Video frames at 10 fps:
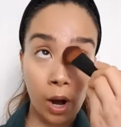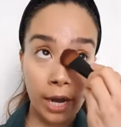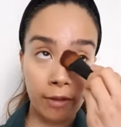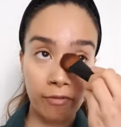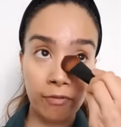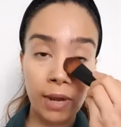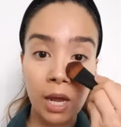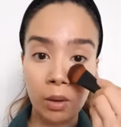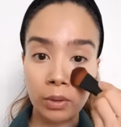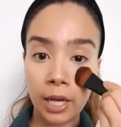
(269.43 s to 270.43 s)
have
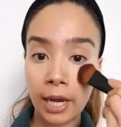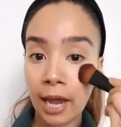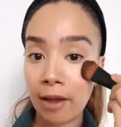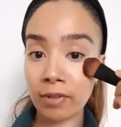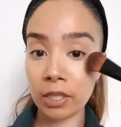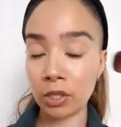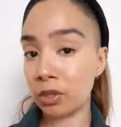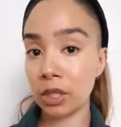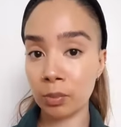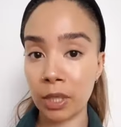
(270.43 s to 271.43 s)
found that I haven't
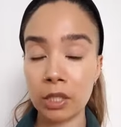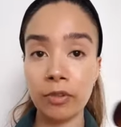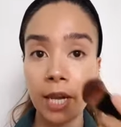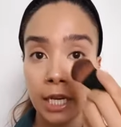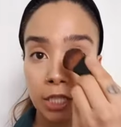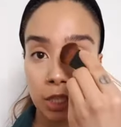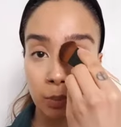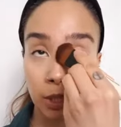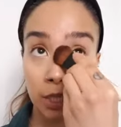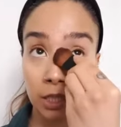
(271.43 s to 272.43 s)
used a sponge for ages
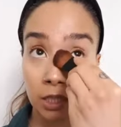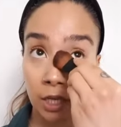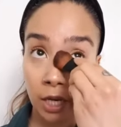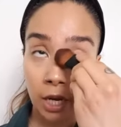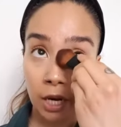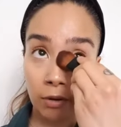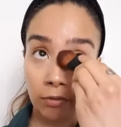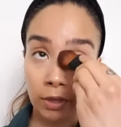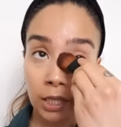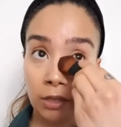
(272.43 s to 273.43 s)
because I
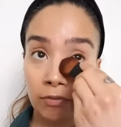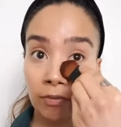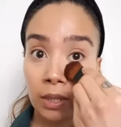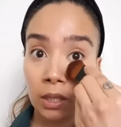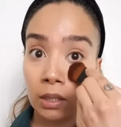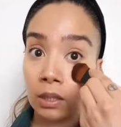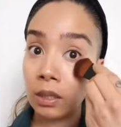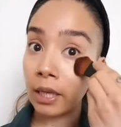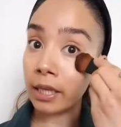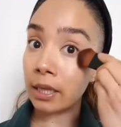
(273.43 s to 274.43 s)
really feel
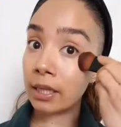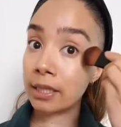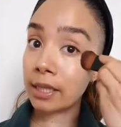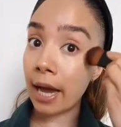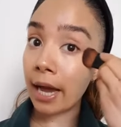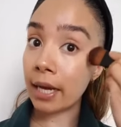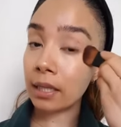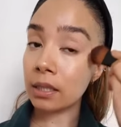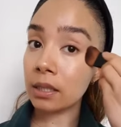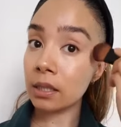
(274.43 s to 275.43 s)
like this
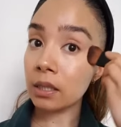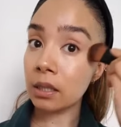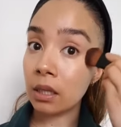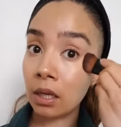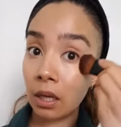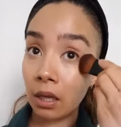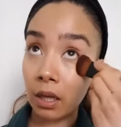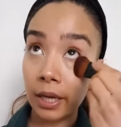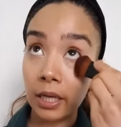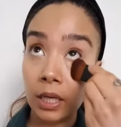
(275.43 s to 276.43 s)
acts
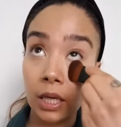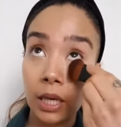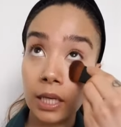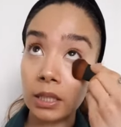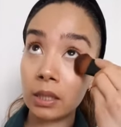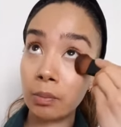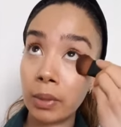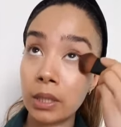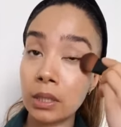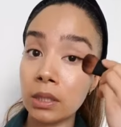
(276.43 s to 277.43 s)
like a
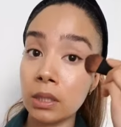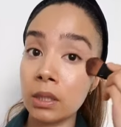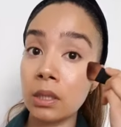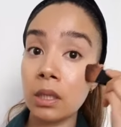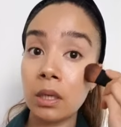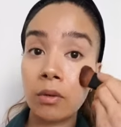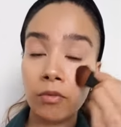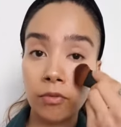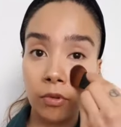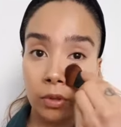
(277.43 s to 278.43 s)
sponge
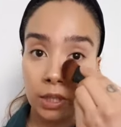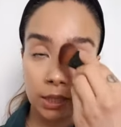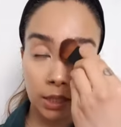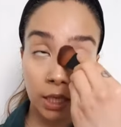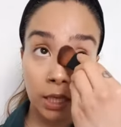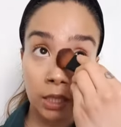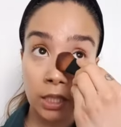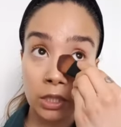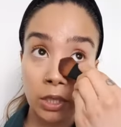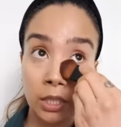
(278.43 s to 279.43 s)
for the skin,
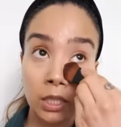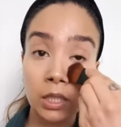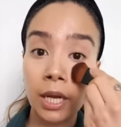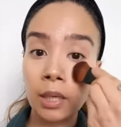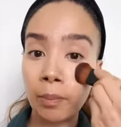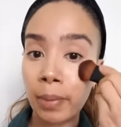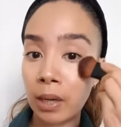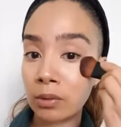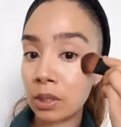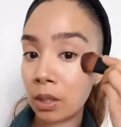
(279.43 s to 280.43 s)
because you can just kind of
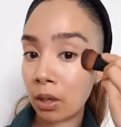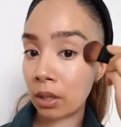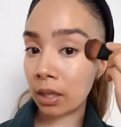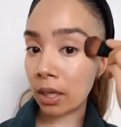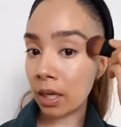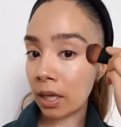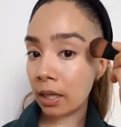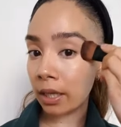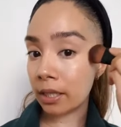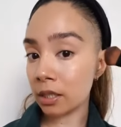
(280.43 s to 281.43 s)
bounce it on
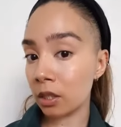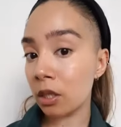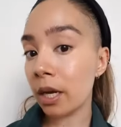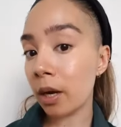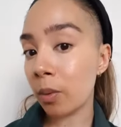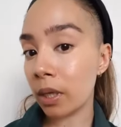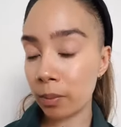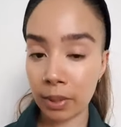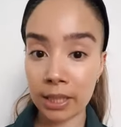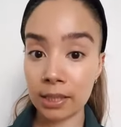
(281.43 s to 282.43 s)
like this. Look how well
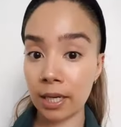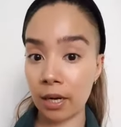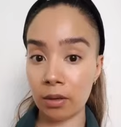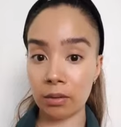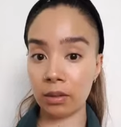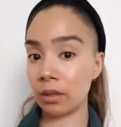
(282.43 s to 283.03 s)
it blends it out.